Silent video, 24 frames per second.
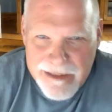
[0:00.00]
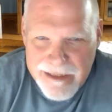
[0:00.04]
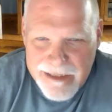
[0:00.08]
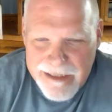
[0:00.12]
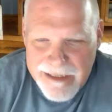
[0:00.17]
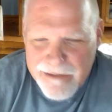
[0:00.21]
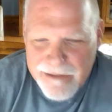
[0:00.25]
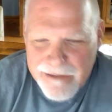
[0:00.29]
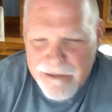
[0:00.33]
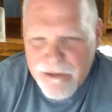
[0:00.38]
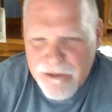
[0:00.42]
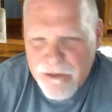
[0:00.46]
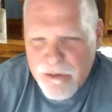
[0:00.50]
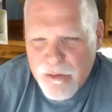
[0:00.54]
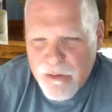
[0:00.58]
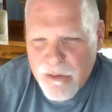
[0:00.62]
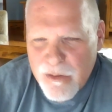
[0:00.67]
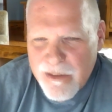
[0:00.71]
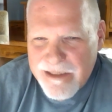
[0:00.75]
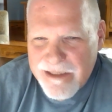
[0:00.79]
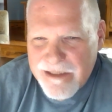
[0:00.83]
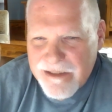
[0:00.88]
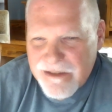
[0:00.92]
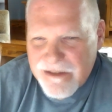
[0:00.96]
in the
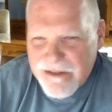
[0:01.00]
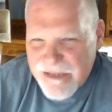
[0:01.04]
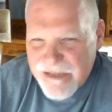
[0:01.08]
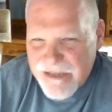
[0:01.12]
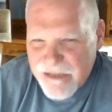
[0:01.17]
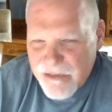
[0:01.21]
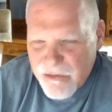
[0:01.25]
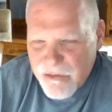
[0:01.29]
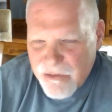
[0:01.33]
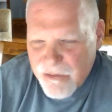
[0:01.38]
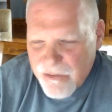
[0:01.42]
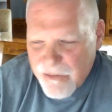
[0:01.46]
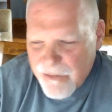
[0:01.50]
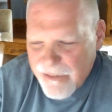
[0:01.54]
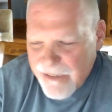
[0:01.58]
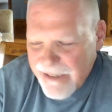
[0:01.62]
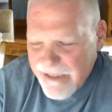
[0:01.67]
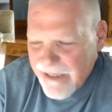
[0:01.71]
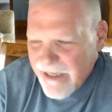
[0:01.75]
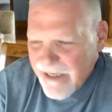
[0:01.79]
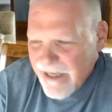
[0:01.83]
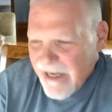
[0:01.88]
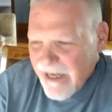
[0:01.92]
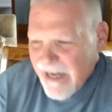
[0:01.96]
20th century,
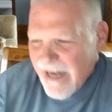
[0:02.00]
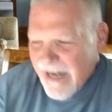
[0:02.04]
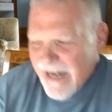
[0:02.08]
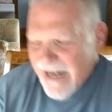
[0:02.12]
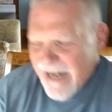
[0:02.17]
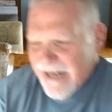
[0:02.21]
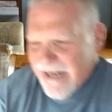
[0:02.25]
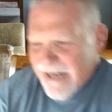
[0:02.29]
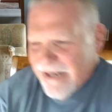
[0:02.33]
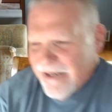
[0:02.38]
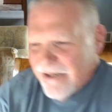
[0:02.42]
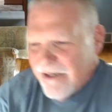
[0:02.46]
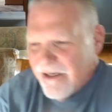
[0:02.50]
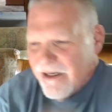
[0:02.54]
and